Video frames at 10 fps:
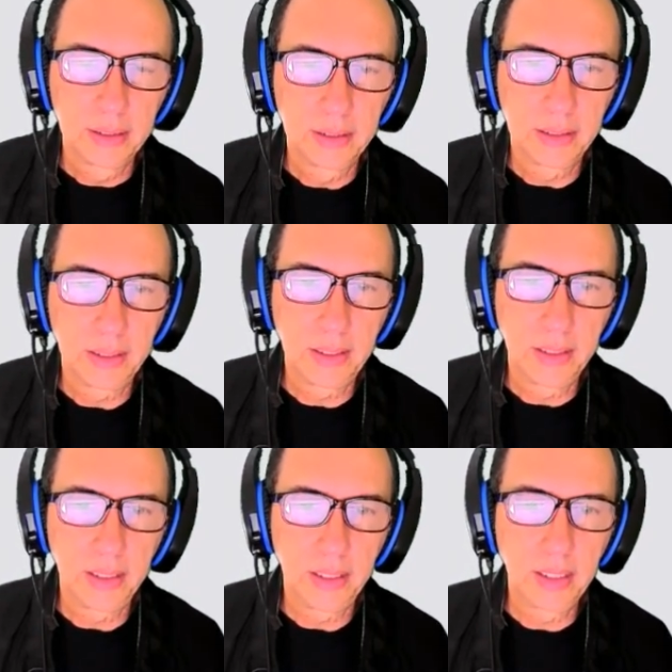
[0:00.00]
T
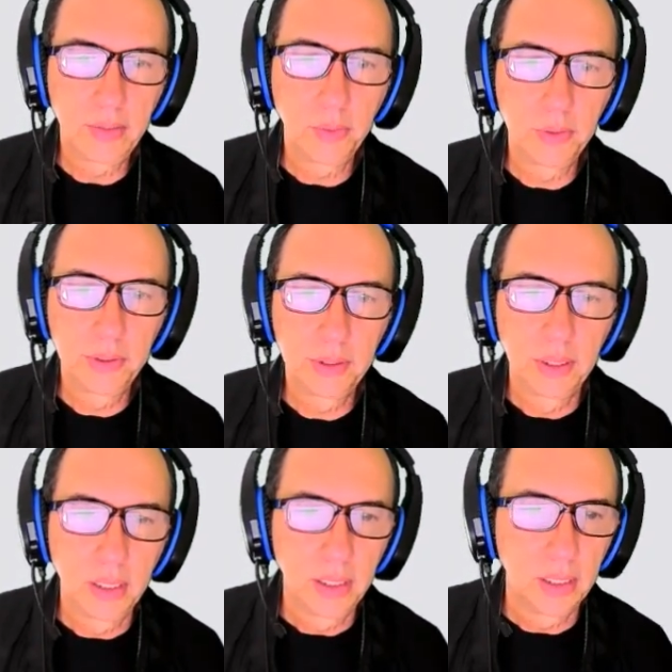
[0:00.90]
equals,
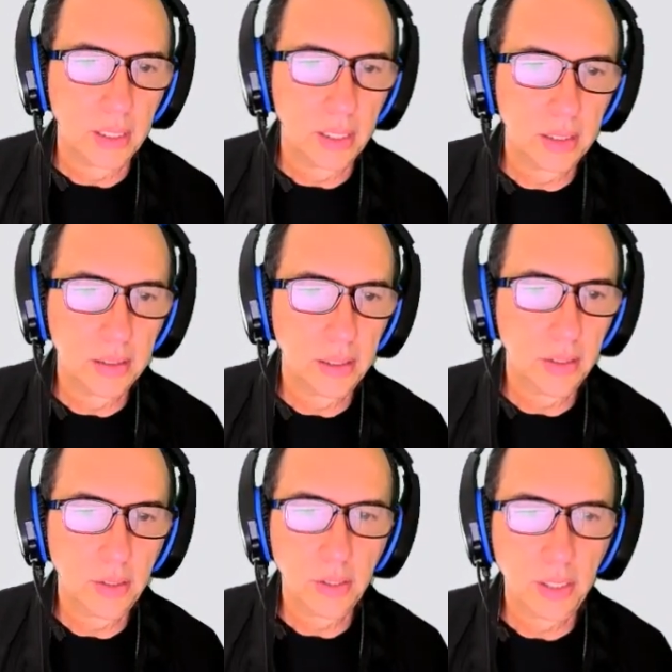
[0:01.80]
and you're
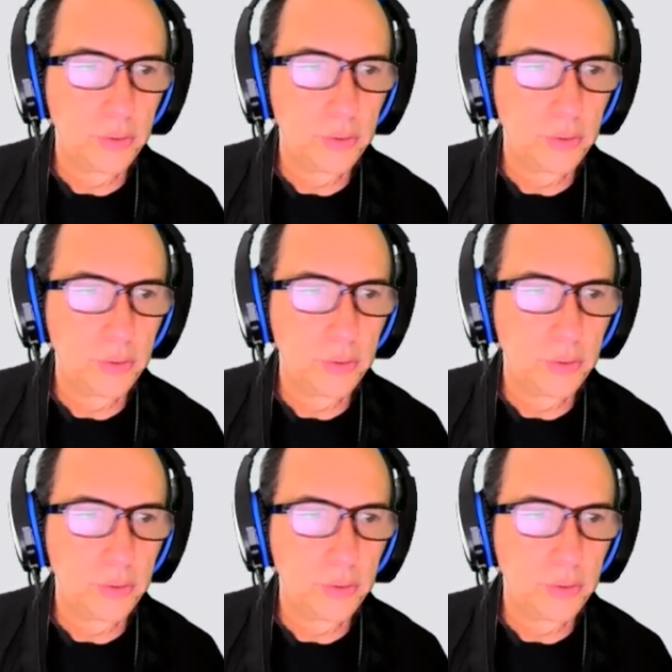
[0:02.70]
going